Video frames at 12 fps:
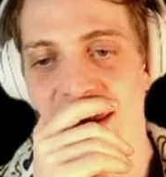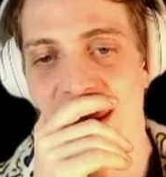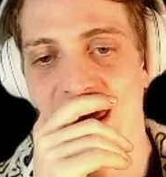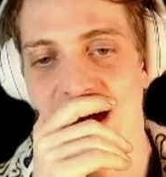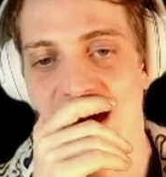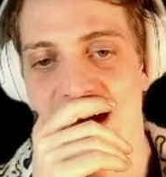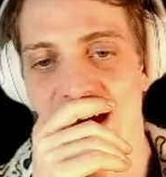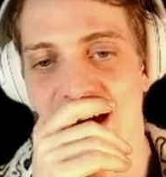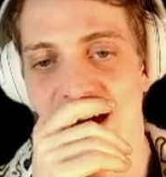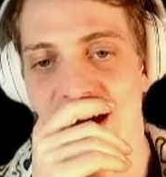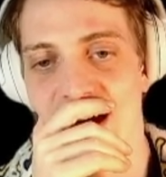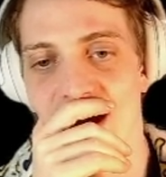
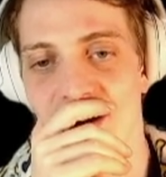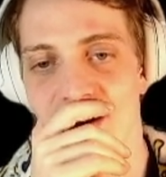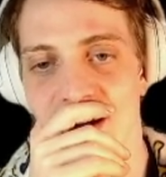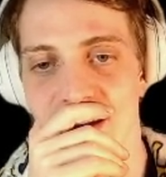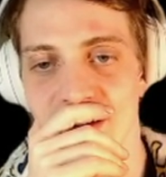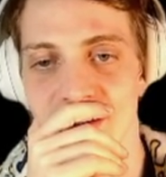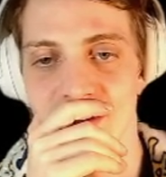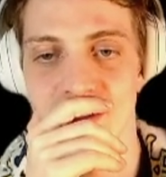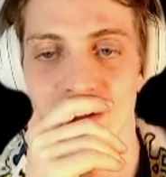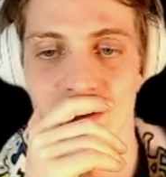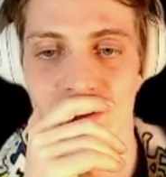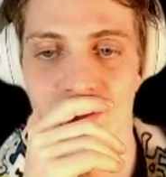All right.
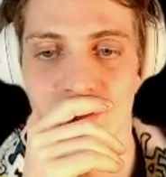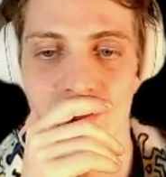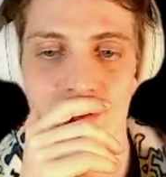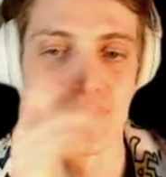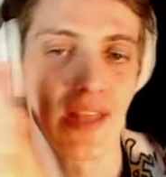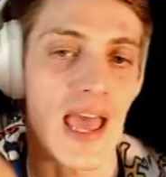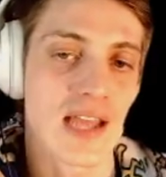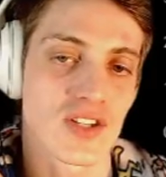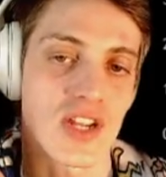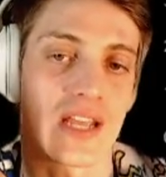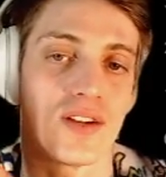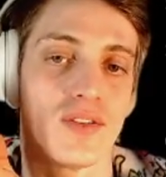So that
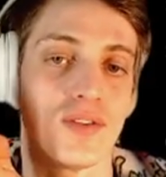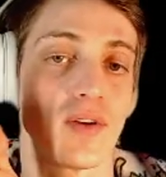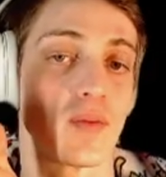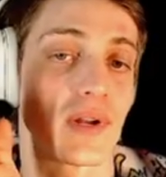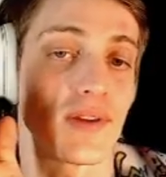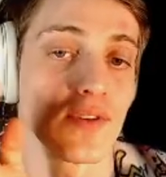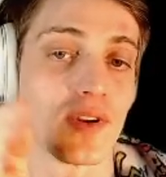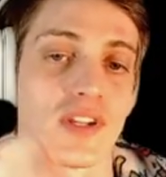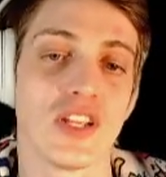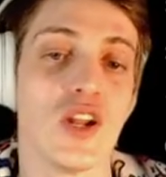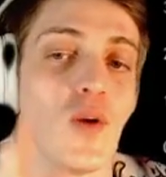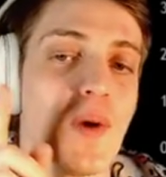channel or whatever,
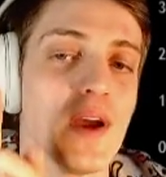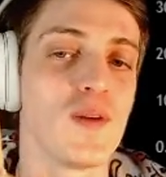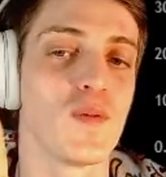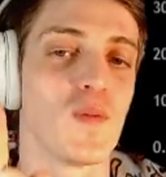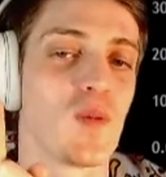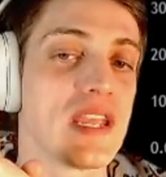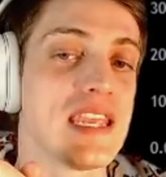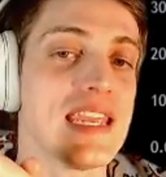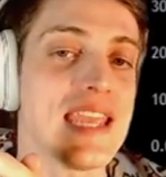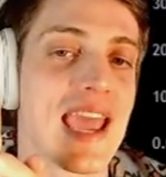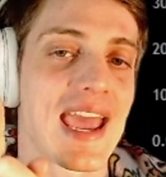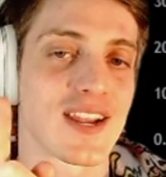you know what?
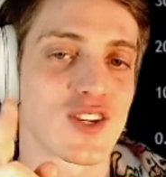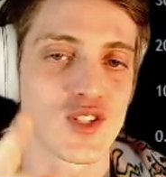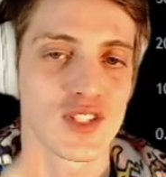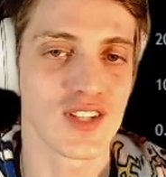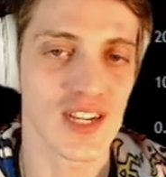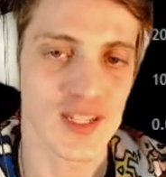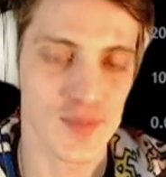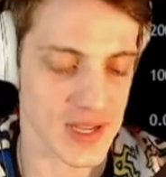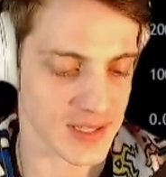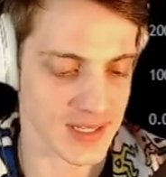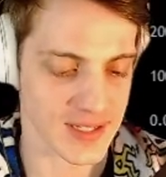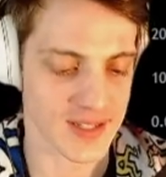We actually talked
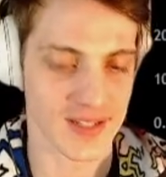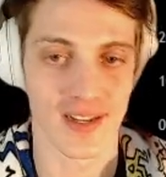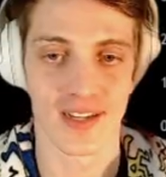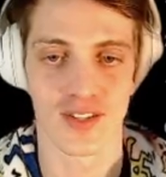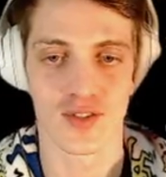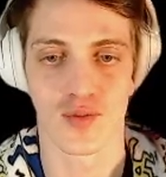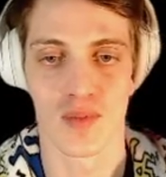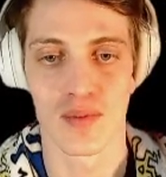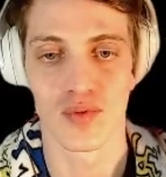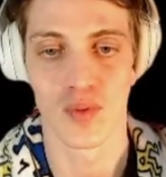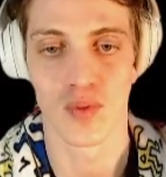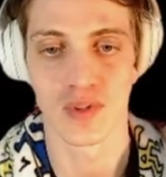about this. I just
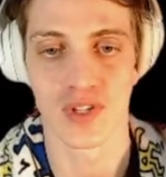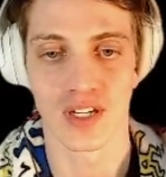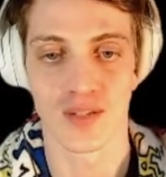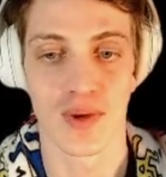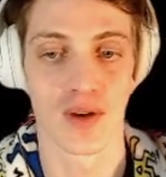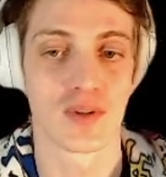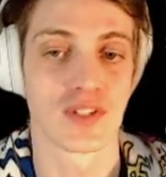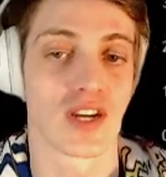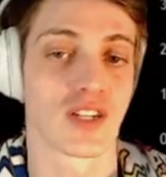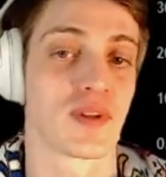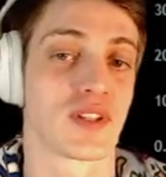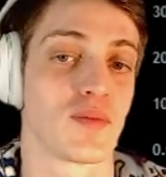remember what we talked about. We
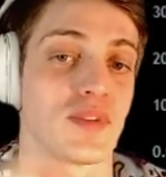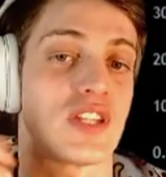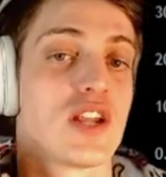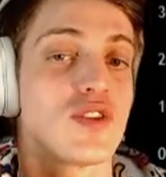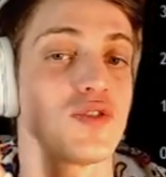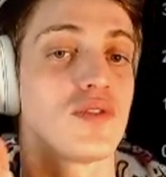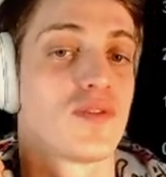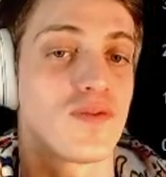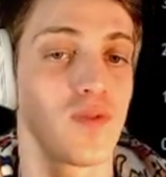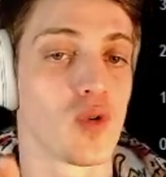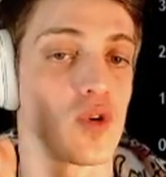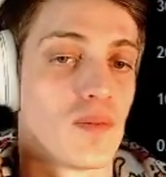talked about the potential to
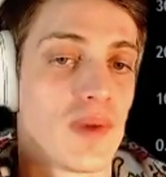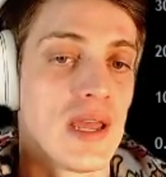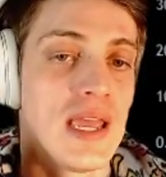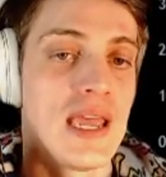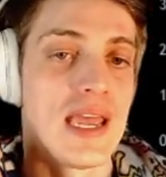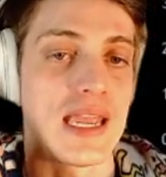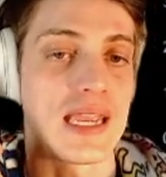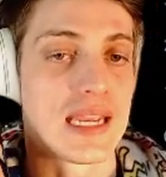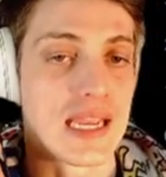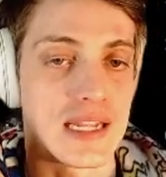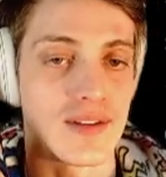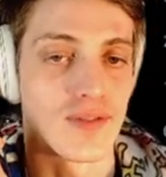form
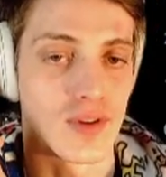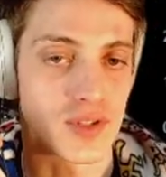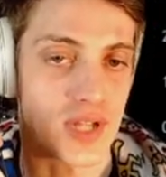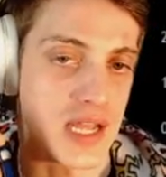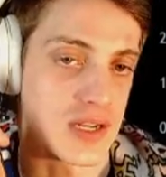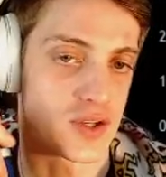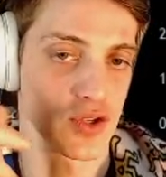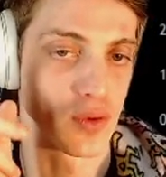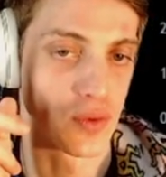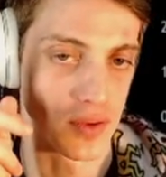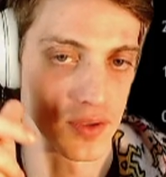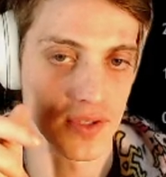a inverse head and
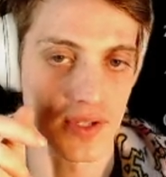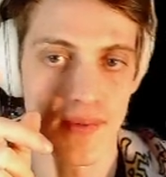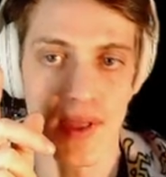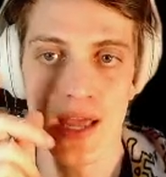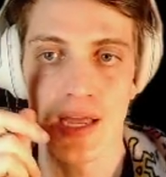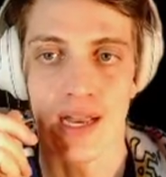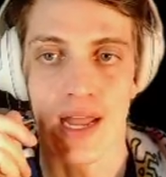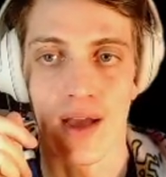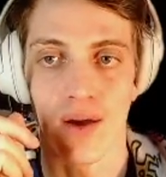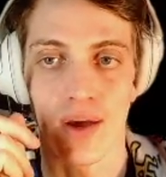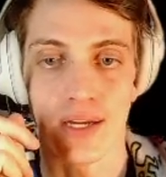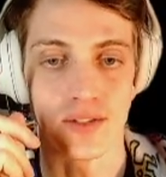shoulders.
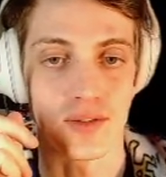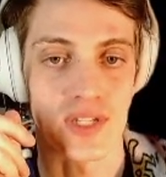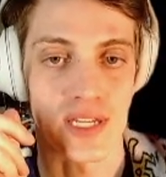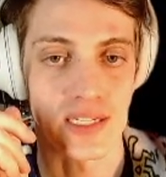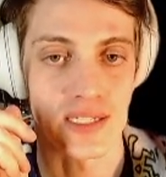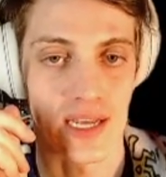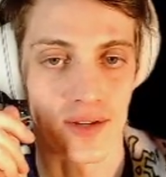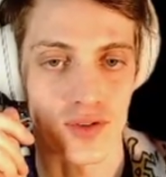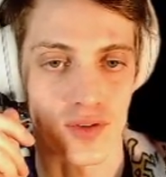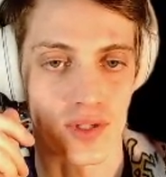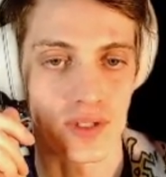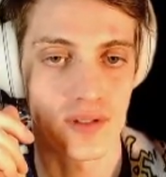Now, I do see a
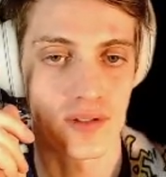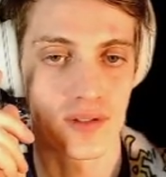downtrend.